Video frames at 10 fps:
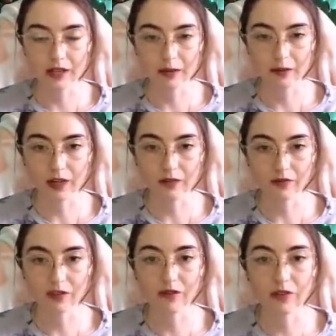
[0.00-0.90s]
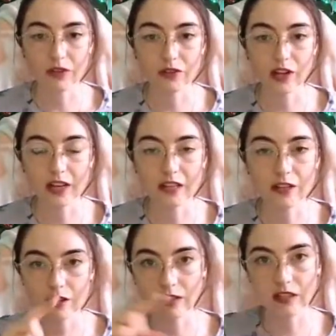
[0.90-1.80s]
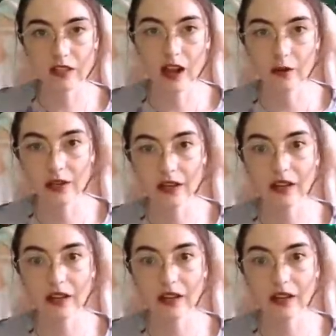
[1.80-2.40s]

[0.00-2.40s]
and went in front of Nook's Cranny, so you can see how it kind